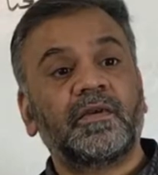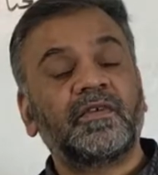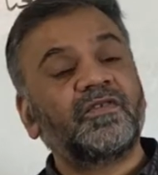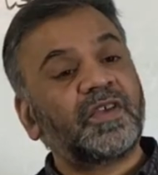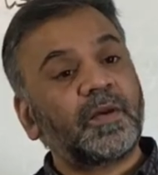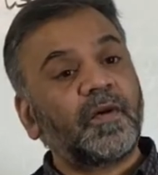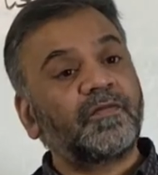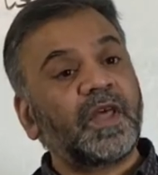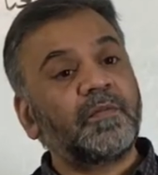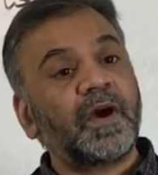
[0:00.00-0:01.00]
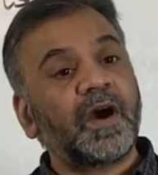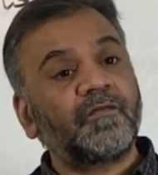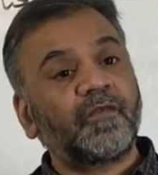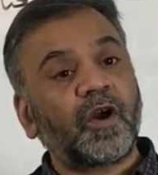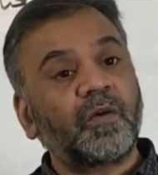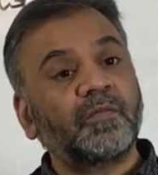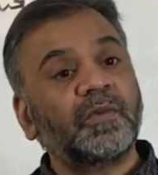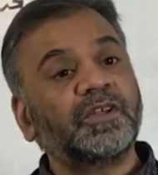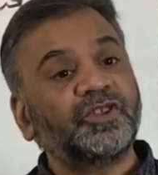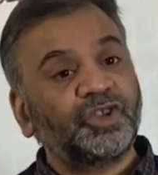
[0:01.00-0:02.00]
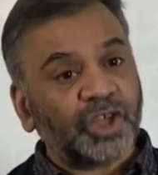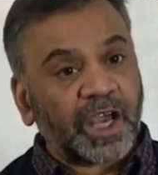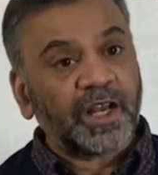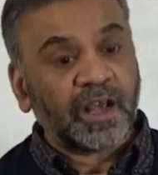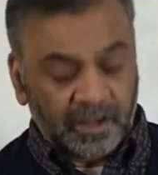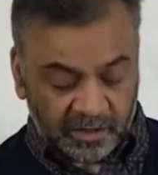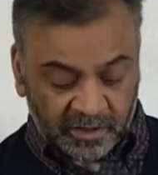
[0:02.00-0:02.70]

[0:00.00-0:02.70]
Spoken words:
Some of them are from China